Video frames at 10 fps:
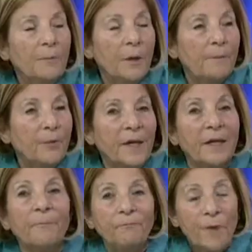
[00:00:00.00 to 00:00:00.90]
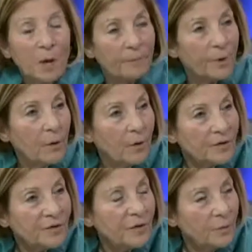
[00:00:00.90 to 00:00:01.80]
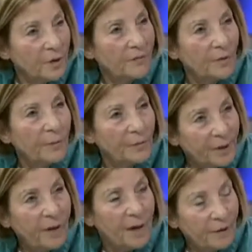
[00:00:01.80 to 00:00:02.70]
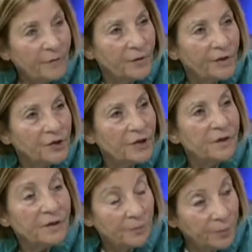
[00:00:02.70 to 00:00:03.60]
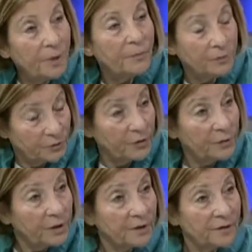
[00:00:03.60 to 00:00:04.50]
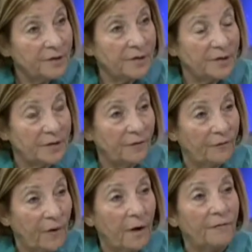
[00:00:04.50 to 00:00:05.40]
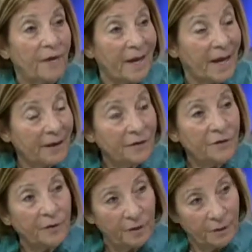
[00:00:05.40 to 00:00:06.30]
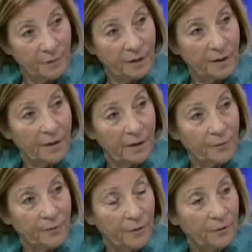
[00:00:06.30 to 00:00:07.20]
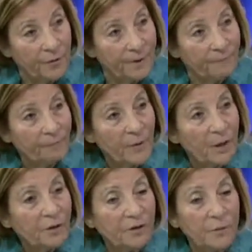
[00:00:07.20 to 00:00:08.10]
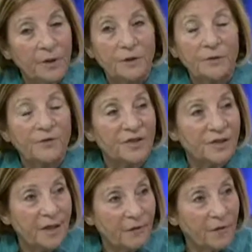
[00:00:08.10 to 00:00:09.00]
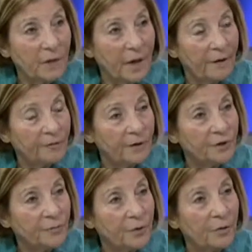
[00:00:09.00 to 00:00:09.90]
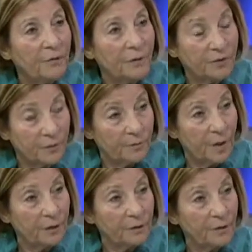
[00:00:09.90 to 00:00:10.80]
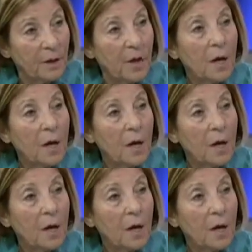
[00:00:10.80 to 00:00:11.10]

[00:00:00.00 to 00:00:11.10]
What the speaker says: People get it. But also one of our big outreach is to people turning 65, entering the Medicare program. So we do several outreach programs a month,